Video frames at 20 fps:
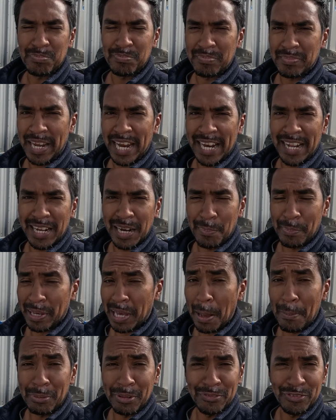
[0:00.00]
heating it up a
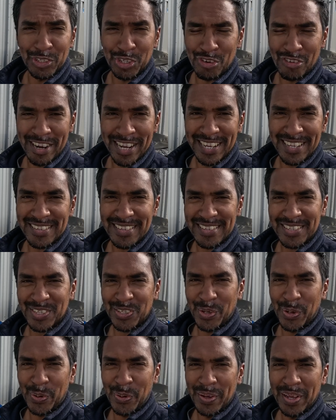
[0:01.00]
couple of degrees.
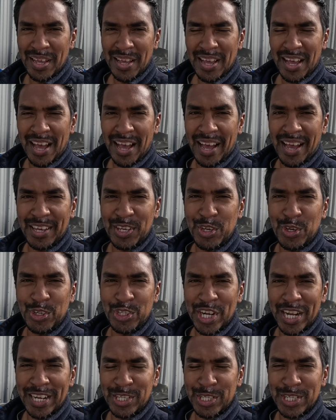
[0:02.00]
So a
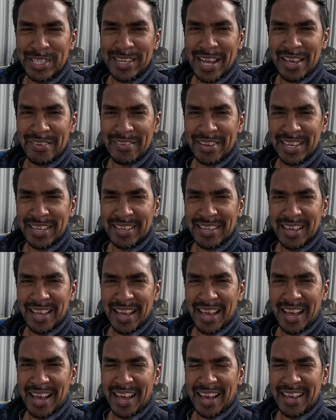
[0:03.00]
huge energy saving
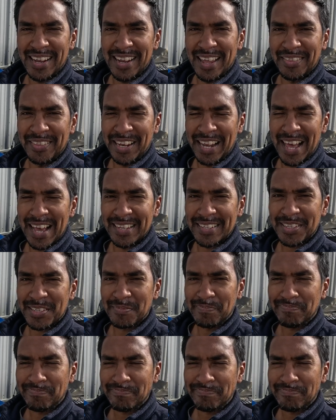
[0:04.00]
nonetheless.